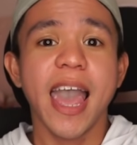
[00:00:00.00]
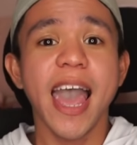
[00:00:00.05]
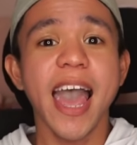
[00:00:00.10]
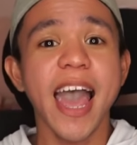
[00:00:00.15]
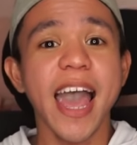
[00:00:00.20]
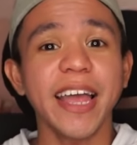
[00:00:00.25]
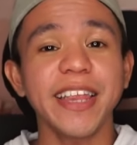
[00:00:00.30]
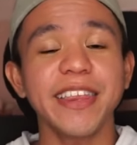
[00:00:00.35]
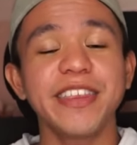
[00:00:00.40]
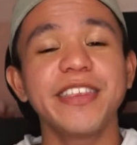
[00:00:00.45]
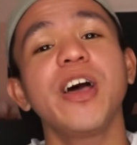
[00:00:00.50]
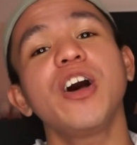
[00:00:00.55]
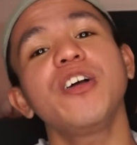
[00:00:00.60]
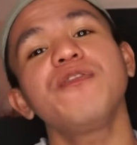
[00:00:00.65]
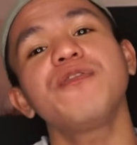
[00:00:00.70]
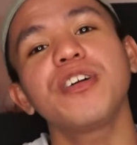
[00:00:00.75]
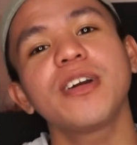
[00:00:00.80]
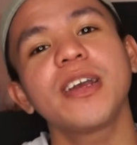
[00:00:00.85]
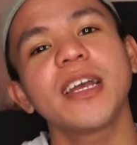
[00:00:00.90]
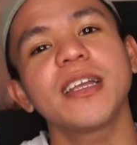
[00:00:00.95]
And
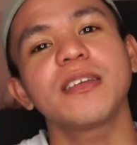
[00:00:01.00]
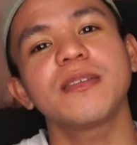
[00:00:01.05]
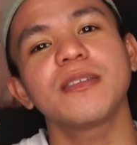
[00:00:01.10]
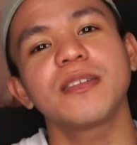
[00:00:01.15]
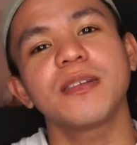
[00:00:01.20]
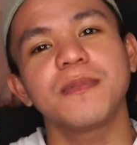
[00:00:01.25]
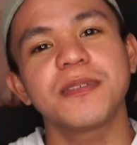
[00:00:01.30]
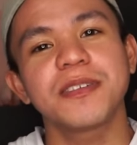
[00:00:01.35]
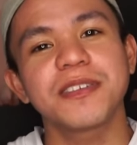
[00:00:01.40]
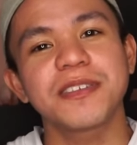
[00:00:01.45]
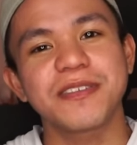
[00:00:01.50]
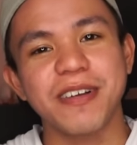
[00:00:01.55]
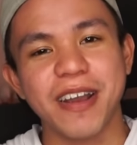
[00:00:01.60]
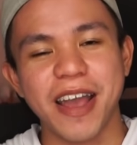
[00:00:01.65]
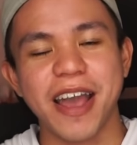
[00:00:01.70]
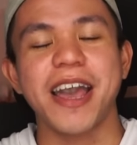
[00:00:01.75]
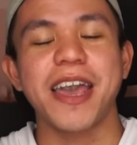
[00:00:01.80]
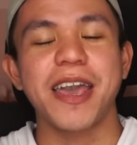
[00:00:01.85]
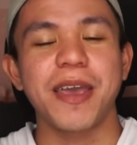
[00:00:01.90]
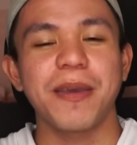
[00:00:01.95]
don't forget to
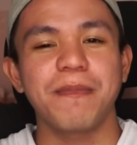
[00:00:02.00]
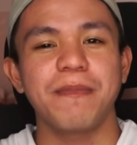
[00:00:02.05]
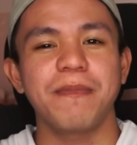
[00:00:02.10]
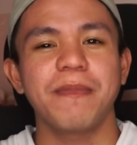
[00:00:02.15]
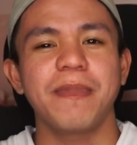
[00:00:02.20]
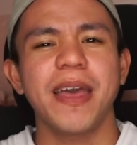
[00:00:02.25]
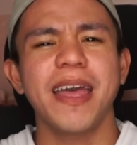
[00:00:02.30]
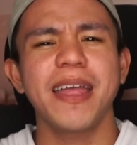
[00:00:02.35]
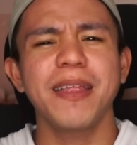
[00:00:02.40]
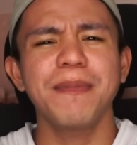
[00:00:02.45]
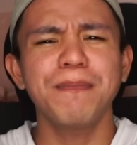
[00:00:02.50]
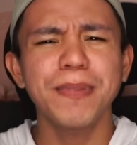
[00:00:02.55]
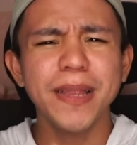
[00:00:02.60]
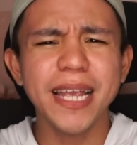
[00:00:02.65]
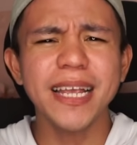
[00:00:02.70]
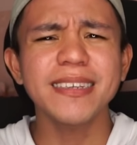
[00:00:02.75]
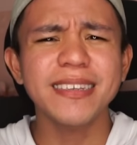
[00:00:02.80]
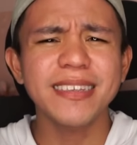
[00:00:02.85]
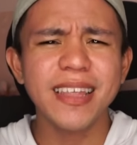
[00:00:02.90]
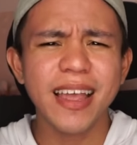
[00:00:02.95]
subscribe. And
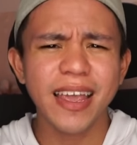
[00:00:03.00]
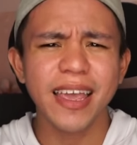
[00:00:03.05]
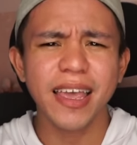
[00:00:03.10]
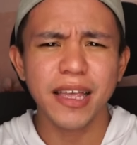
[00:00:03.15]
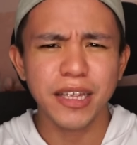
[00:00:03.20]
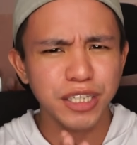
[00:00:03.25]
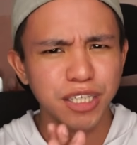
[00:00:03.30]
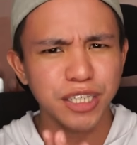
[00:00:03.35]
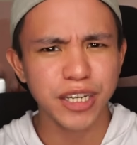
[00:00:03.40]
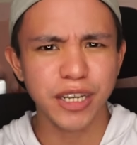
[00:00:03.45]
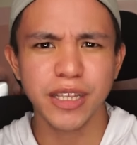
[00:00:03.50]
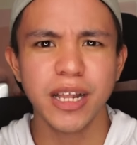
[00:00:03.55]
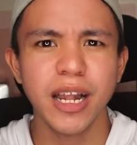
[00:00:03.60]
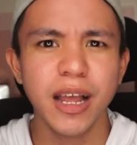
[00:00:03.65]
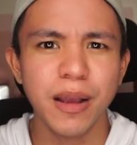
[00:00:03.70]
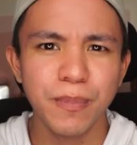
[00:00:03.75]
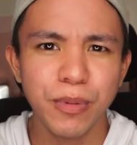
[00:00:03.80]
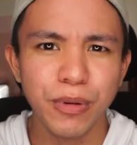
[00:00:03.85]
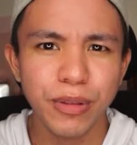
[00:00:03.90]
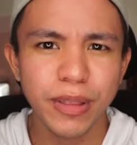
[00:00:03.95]
please like and share
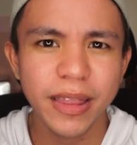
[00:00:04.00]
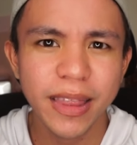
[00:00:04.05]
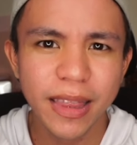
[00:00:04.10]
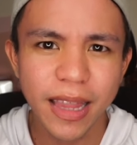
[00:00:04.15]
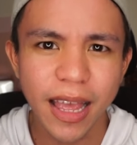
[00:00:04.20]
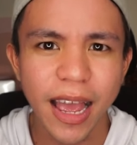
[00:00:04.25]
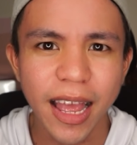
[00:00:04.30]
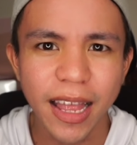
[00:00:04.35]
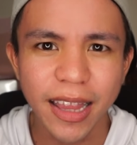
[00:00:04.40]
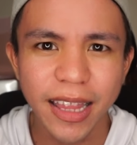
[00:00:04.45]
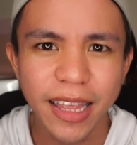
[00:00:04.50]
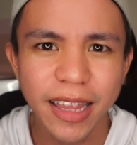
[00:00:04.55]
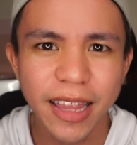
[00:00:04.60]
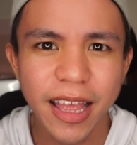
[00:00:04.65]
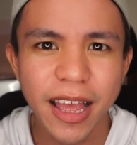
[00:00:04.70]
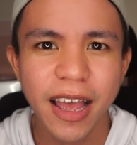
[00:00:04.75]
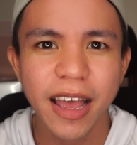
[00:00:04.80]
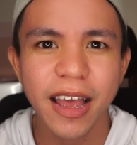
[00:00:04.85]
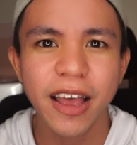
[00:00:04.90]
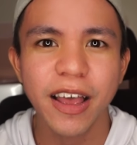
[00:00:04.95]
na lang po ano
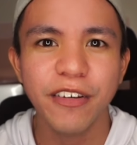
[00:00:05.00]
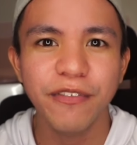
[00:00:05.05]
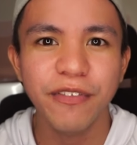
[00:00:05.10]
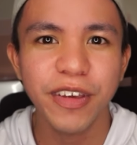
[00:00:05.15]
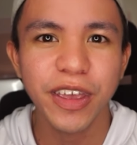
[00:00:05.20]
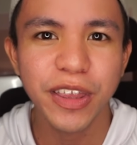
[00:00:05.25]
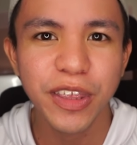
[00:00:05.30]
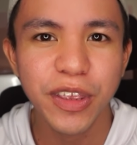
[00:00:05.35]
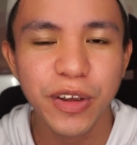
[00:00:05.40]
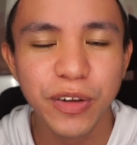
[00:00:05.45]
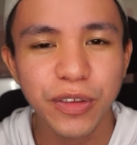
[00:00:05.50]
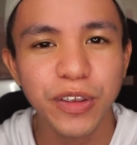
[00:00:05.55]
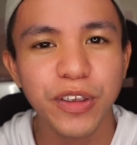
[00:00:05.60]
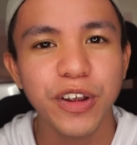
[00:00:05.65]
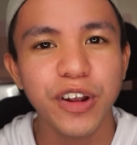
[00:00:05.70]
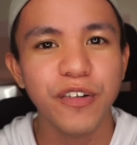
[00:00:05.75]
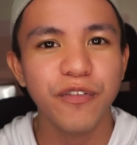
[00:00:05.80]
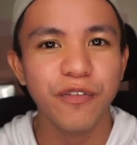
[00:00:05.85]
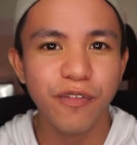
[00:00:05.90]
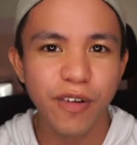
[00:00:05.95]
na video to
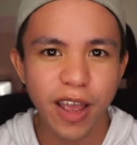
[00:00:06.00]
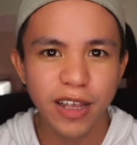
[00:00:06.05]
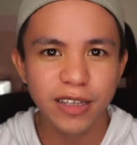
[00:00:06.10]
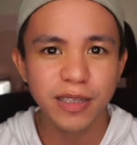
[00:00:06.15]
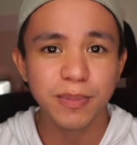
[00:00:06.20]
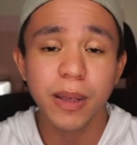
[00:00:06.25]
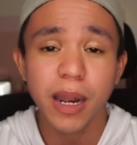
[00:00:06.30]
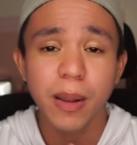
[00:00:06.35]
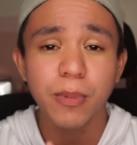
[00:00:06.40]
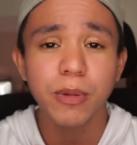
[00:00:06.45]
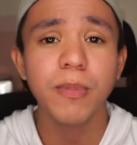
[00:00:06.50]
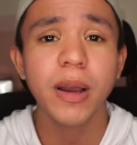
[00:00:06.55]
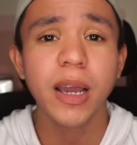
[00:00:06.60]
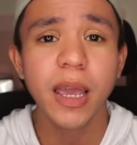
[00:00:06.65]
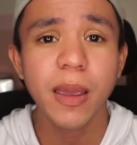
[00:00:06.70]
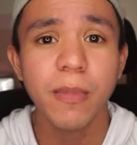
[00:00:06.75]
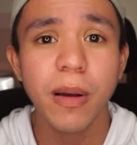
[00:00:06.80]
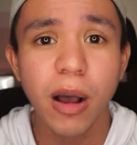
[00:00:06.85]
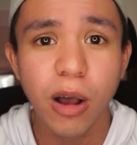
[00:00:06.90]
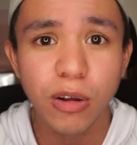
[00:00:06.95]
your friends para po
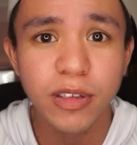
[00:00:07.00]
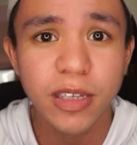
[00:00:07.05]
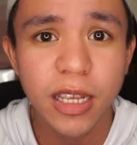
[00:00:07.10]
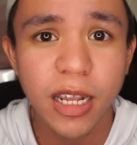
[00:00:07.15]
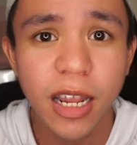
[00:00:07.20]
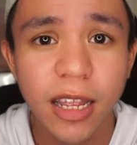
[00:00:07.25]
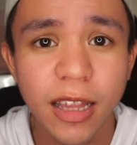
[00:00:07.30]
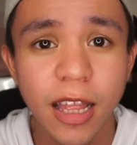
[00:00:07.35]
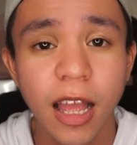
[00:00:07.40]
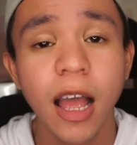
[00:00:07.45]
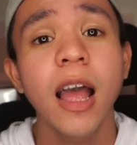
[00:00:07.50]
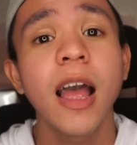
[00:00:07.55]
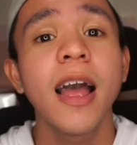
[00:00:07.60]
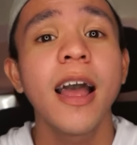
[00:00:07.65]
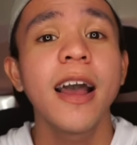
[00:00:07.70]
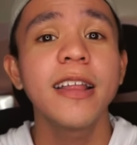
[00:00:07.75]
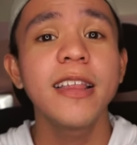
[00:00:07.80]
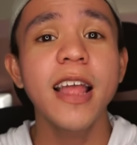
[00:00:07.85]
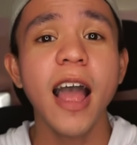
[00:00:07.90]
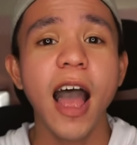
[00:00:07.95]
makibaw sila na
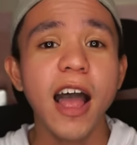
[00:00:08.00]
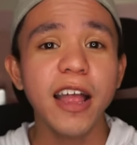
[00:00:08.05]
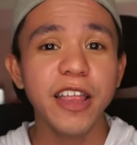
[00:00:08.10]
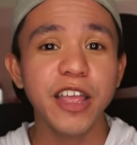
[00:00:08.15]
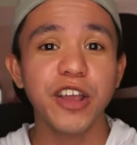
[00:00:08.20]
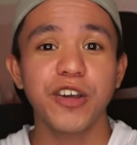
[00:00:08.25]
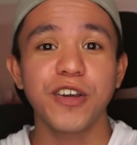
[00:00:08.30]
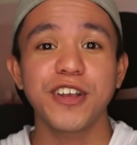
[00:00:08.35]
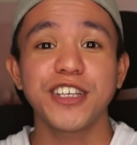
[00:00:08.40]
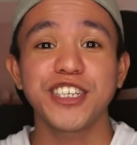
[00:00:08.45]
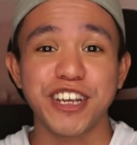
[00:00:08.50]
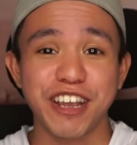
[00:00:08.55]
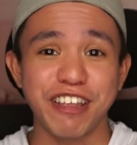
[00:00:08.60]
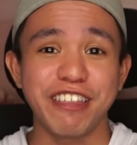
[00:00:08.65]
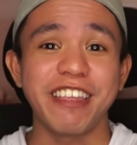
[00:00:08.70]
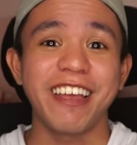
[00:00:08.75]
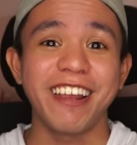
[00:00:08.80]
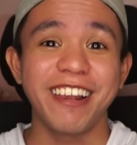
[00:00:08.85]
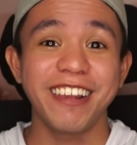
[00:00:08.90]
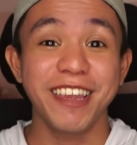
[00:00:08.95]
na-adik ko yung
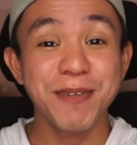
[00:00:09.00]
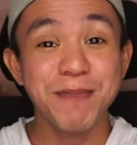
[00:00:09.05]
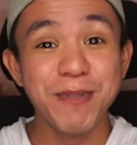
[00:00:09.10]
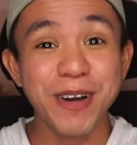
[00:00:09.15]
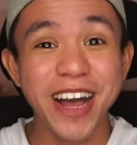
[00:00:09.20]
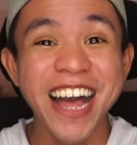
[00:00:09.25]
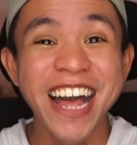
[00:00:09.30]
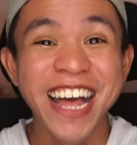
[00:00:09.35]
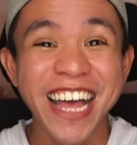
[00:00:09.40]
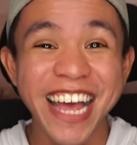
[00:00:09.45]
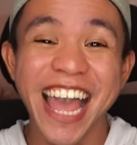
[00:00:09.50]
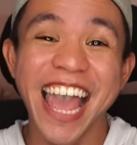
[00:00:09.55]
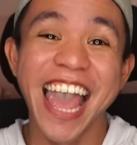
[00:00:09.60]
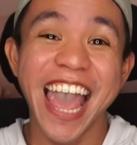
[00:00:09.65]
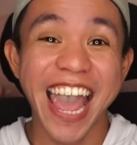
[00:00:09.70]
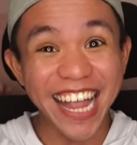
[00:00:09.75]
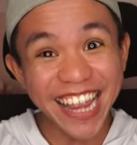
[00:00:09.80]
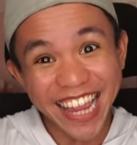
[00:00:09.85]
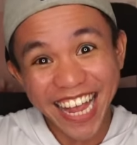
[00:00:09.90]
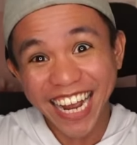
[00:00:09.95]
channel. Di ba?
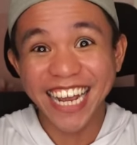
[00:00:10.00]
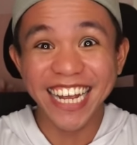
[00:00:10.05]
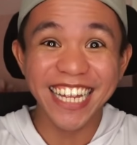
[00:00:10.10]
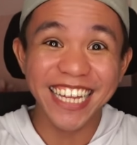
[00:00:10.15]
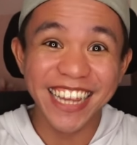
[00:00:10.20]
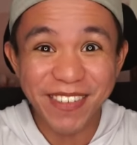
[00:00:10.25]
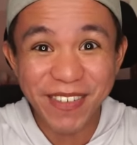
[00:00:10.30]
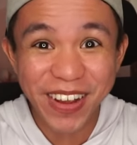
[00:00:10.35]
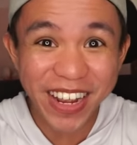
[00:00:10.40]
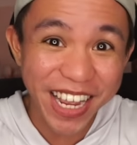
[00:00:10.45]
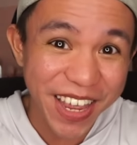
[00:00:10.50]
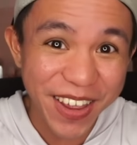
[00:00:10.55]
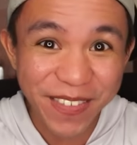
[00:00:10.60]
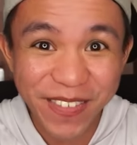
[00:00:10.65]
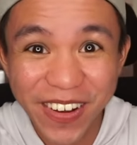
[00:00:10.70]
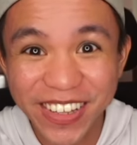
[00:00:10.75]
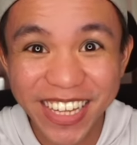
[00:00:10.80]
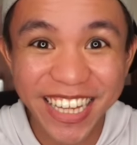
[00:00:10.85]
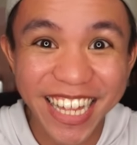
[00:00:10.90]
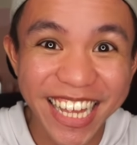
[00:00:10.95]
And nag-ganta
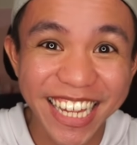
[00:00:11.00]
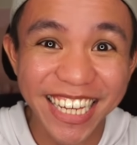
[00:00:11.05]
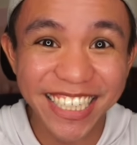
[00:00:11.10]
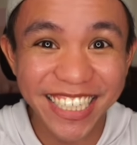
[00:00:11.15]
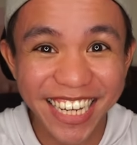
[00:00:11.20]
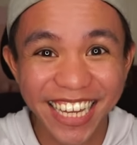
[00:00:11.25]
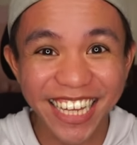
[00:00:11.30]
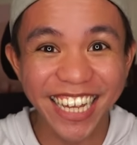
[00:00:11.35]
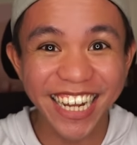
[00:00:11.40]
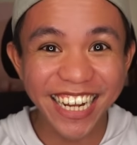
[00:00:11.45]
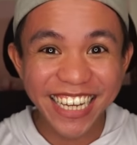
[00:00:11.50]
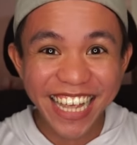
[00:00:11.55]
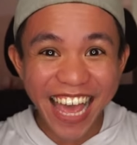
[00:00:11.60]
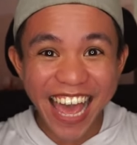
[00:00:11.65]
makibaw na natin channel.